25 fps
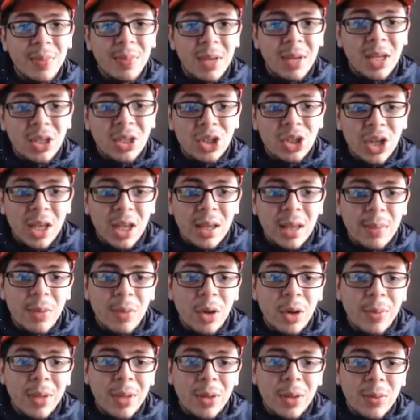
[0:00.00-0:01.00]
PSG at the
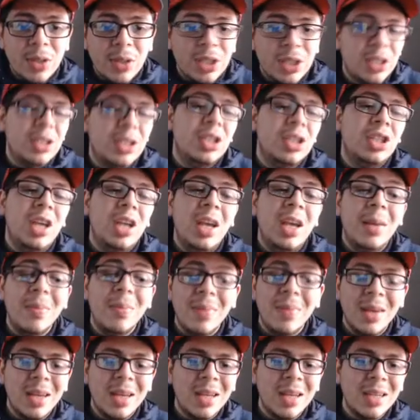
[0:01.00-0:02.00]
moment, which is a shame
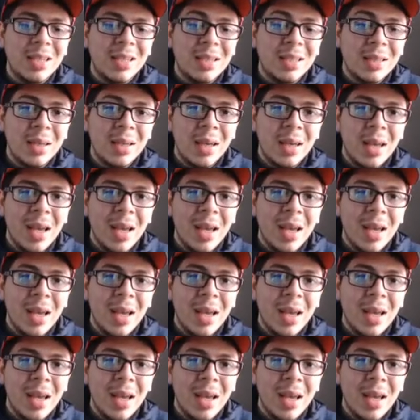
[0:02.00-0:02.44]
because